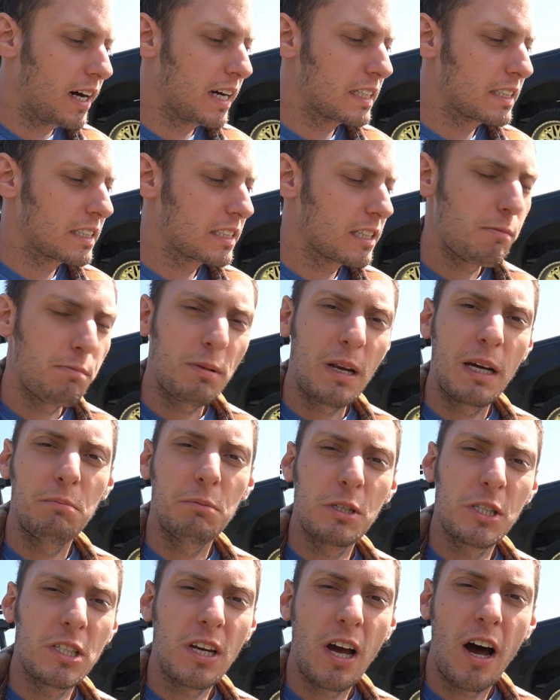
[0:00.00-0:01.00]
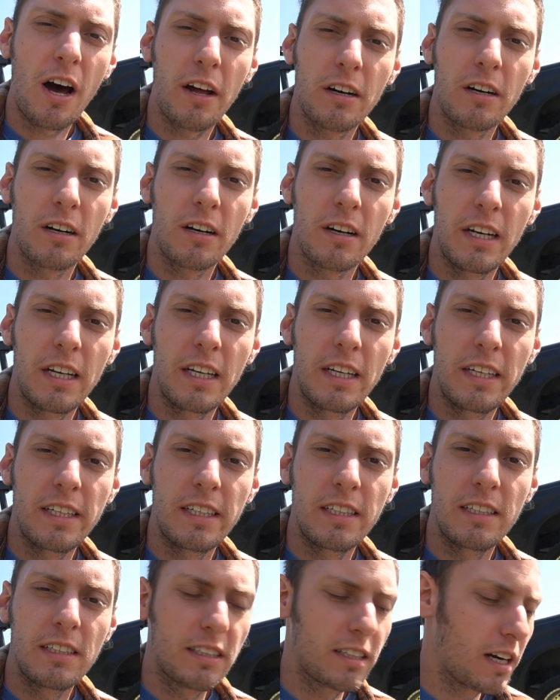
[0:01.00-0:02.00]
Sometimes solder
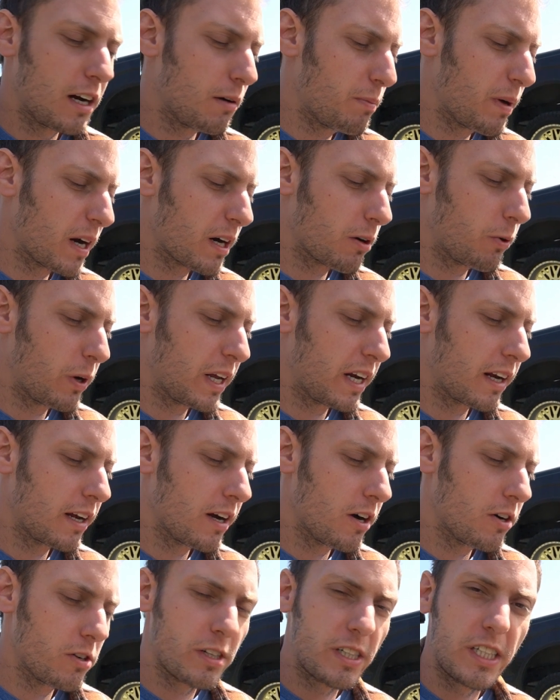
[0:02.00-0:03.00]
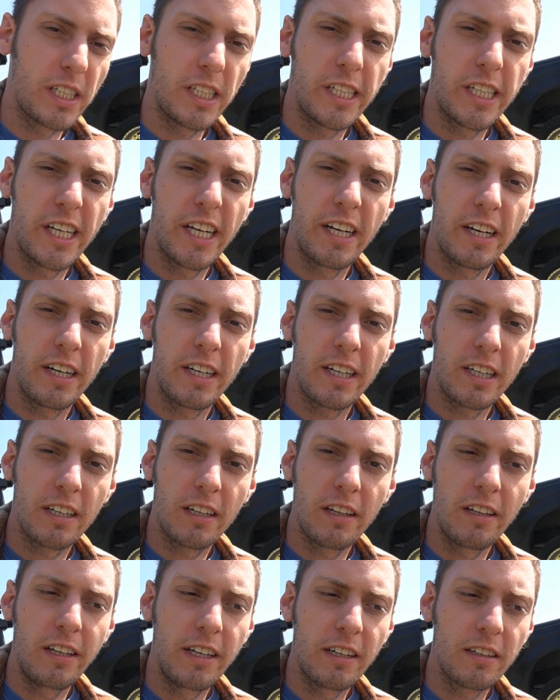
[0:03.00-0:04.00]
is a better way to go because you get a
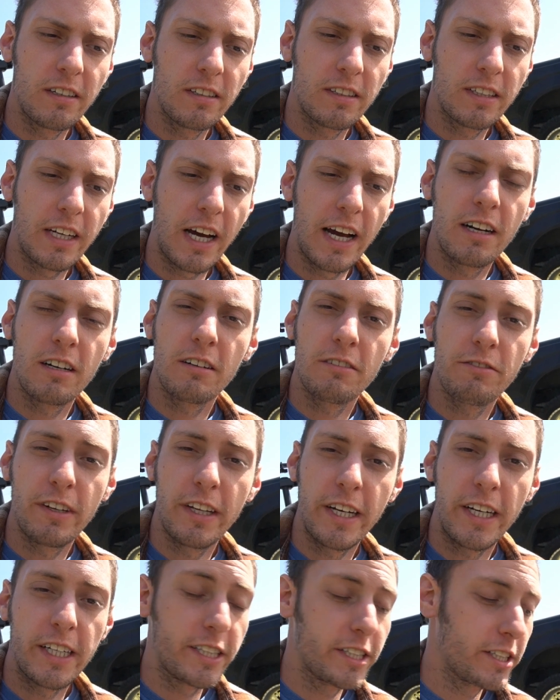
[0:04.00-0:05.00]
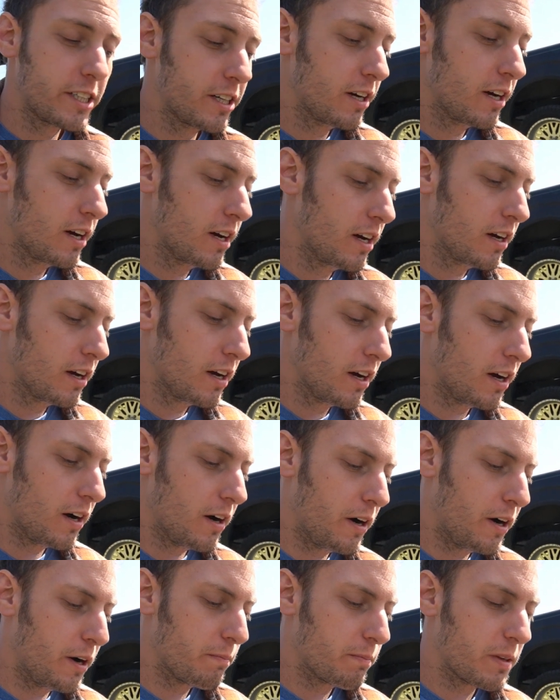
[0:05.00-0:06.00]
cleaner, tighter finish.
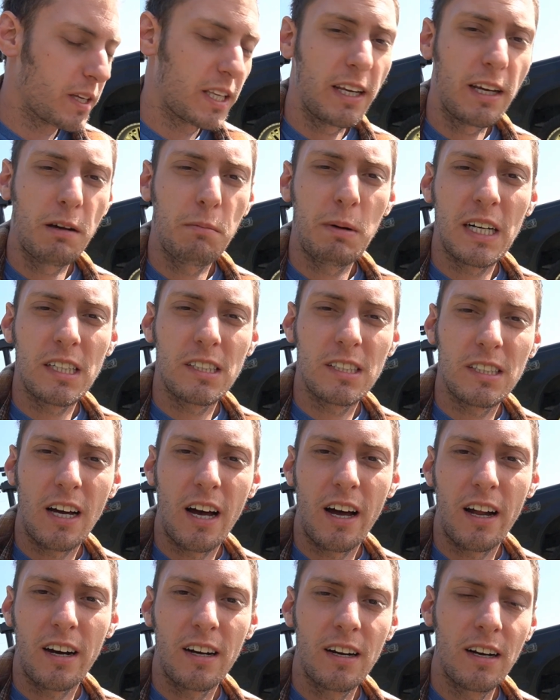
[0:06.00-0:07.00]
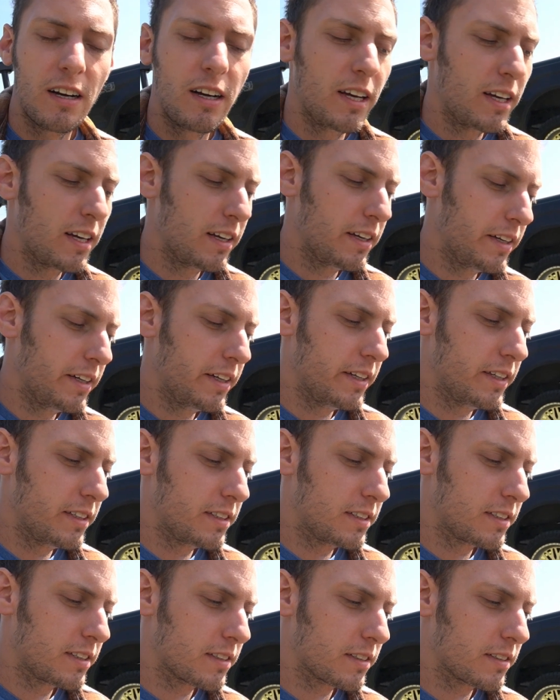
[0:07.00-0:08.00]
The thing about solder is
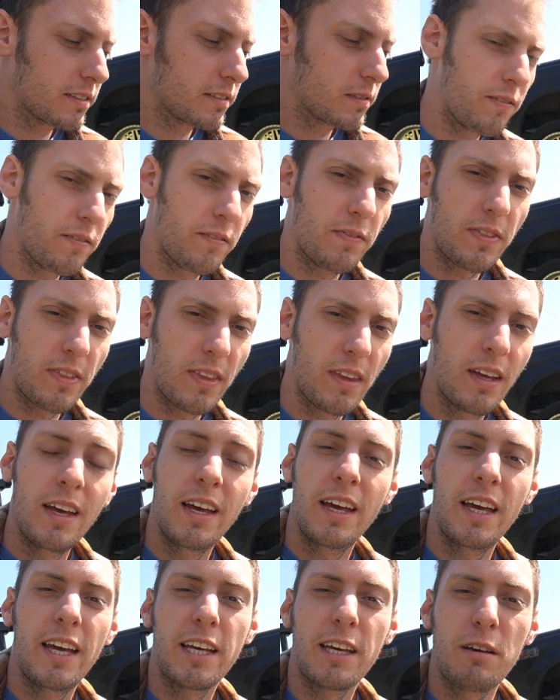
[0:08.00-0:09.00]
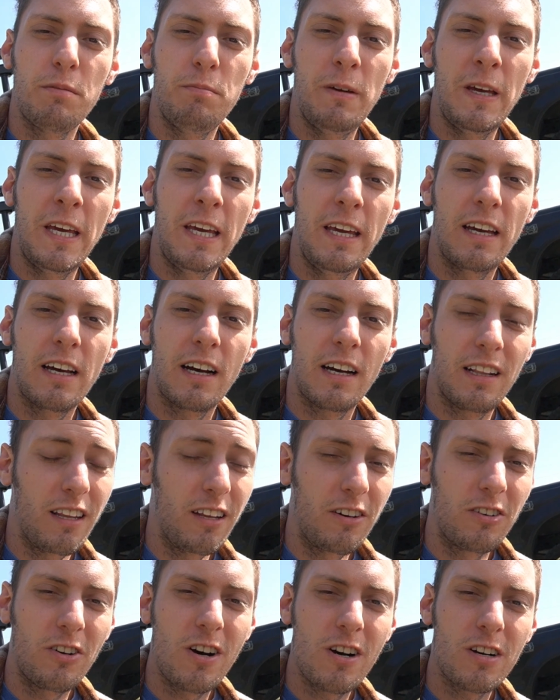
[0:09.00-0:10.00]
it can be a
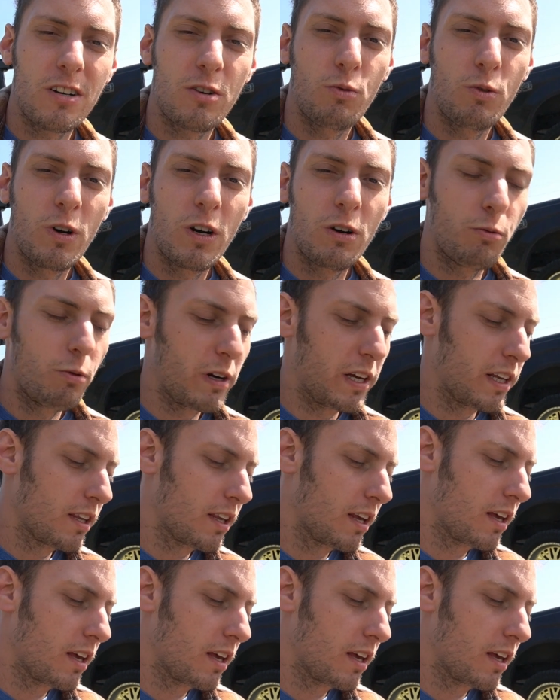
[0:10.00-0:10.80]
little hard to work with